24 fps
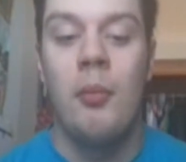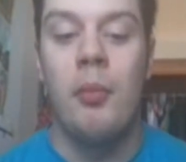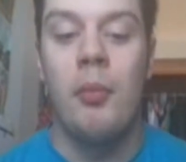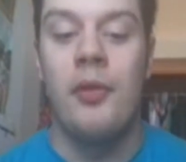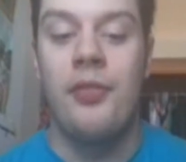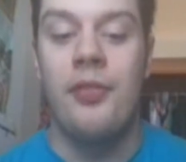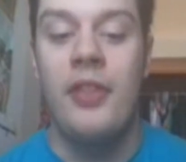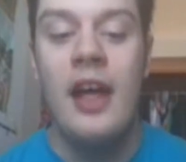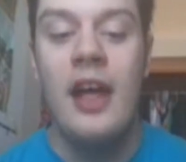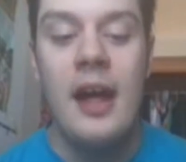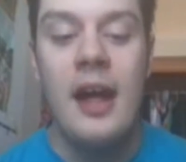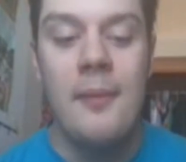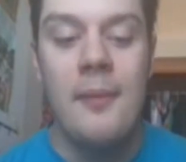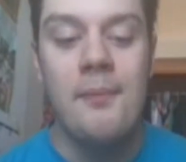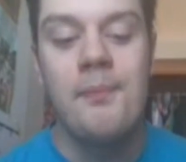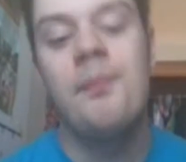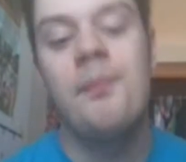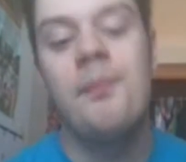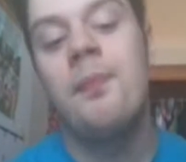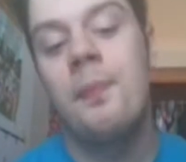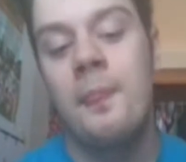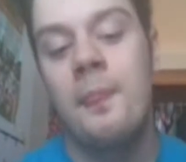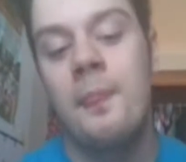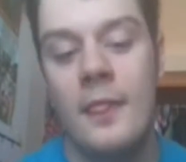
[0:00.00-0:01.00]
But then
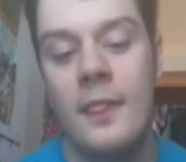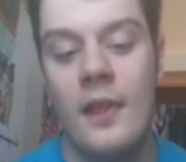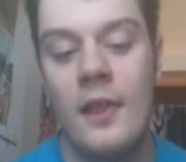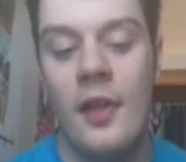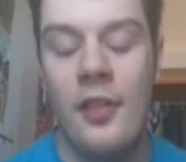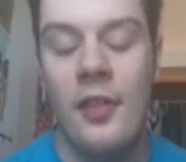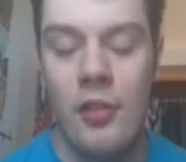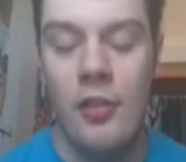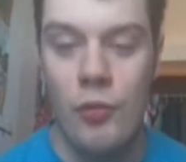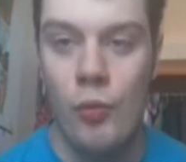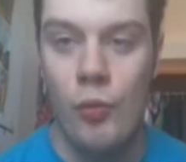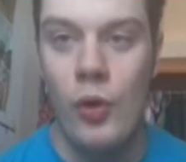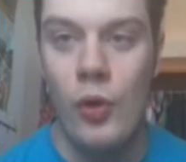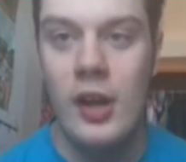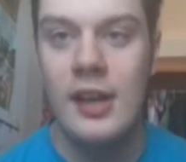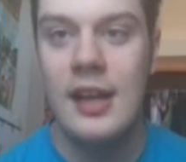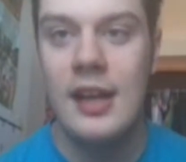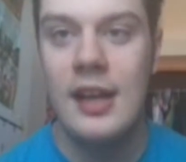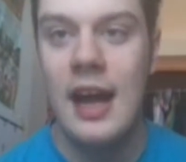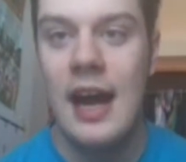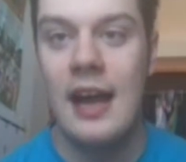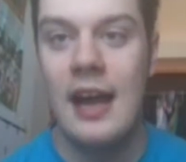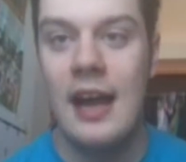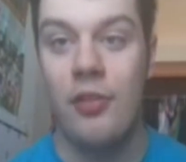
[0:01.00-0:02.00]
this
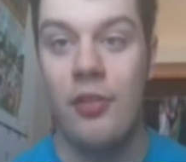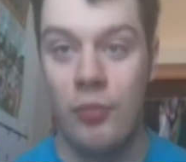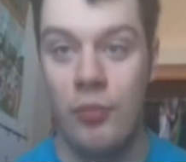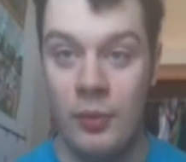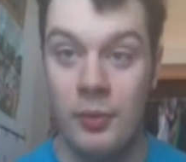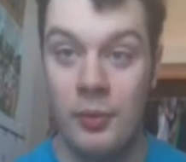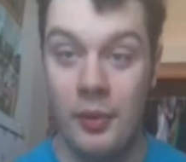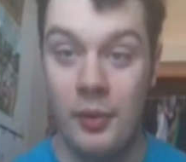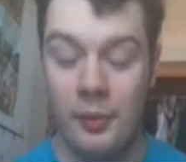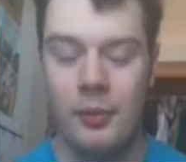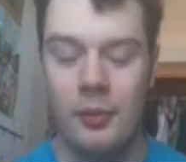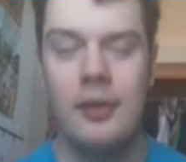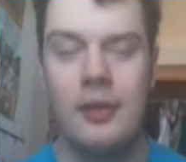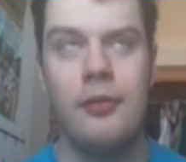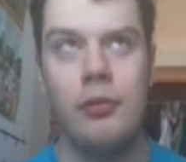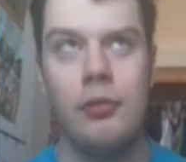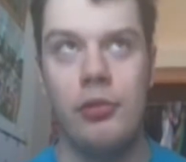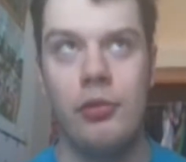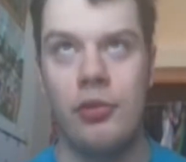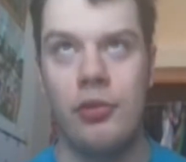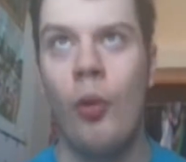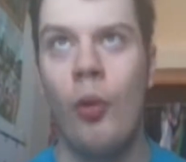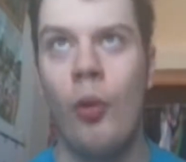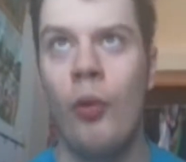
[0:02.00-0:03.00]
one guy, I believe
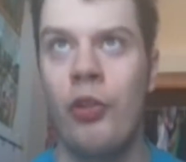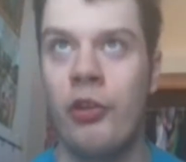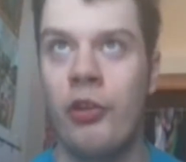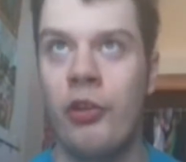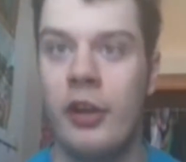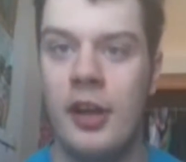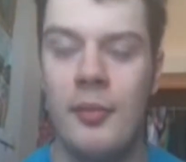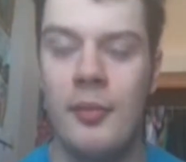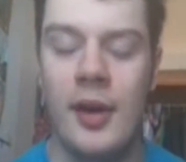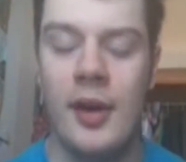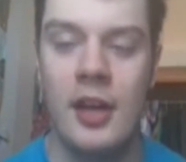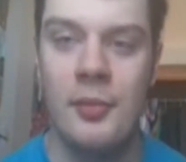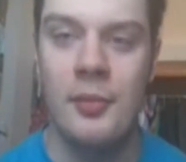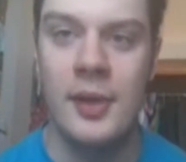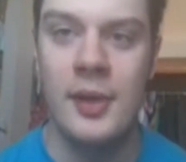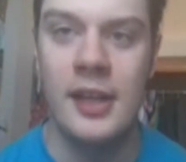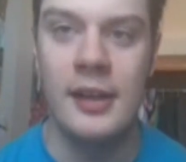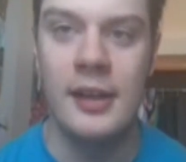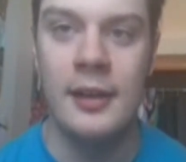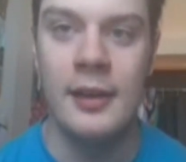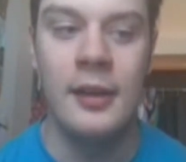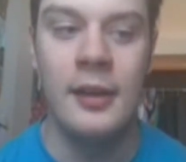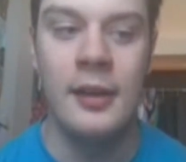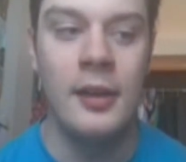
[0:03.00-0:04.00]
who's older, he might have
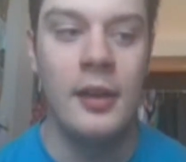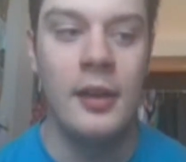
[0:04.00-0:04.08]
been